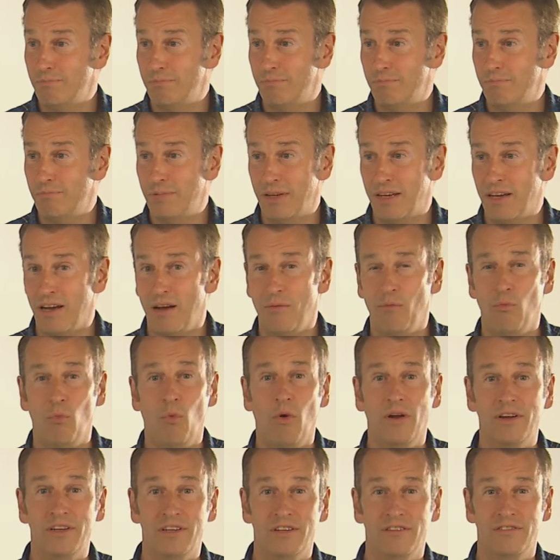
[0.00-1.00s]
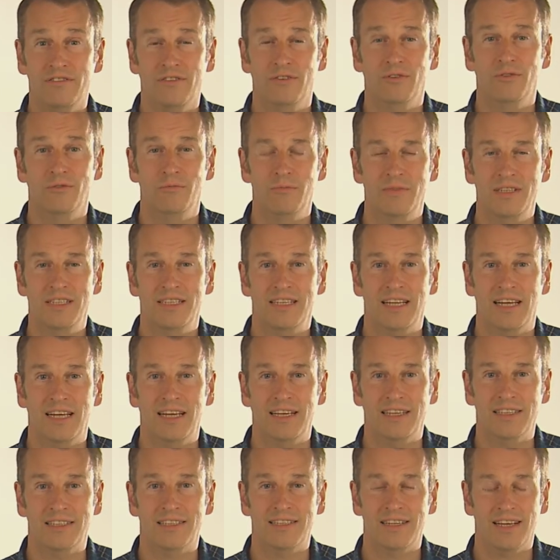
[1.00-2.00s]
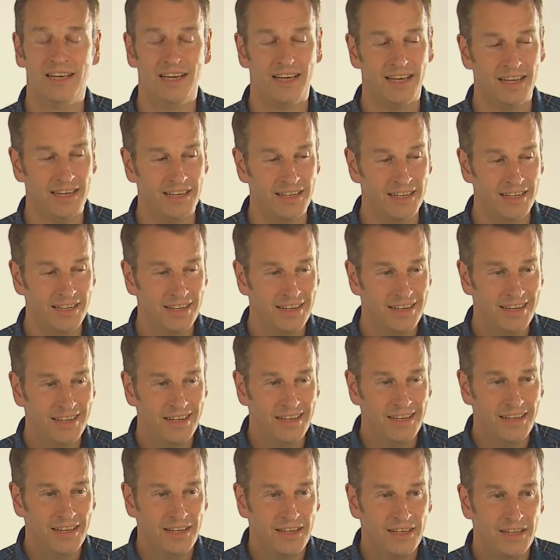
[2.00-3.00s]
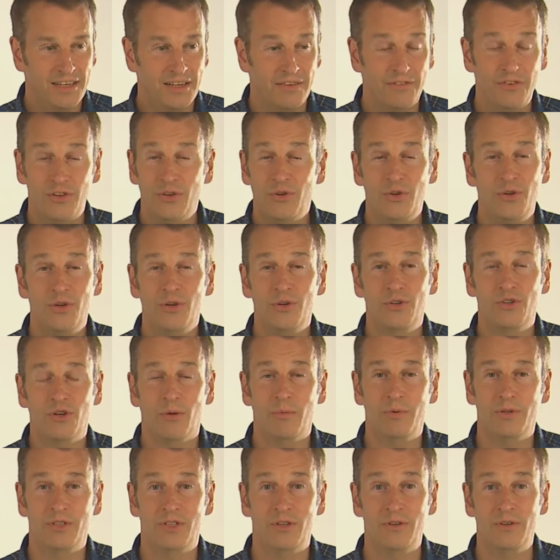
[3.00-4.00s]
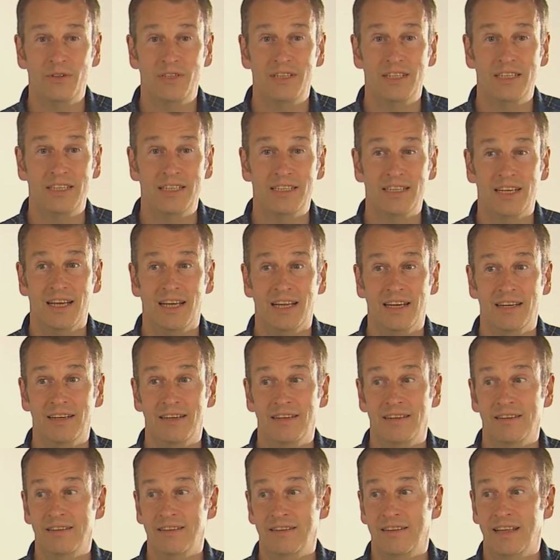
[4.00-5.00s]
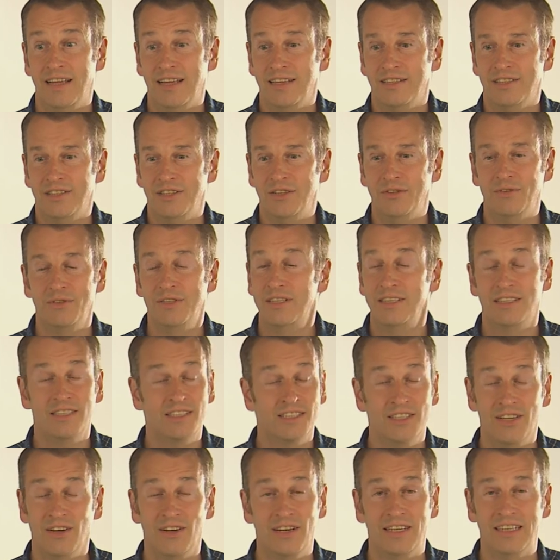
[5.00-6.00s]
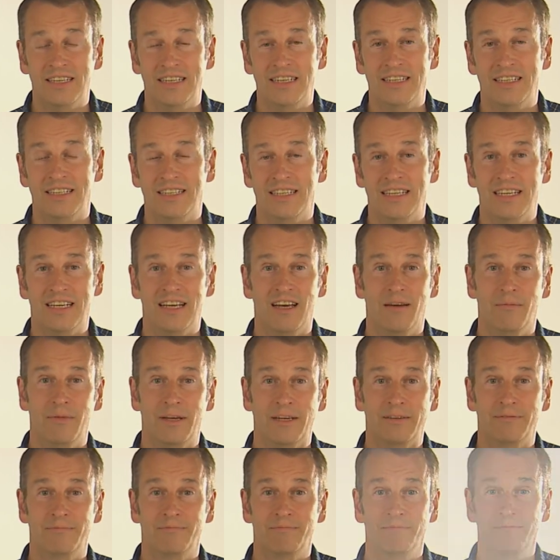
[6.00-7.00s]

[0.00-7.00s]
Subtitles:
become wonderful mistakes and give you huge opportunities and things that you certainly didn't see coming.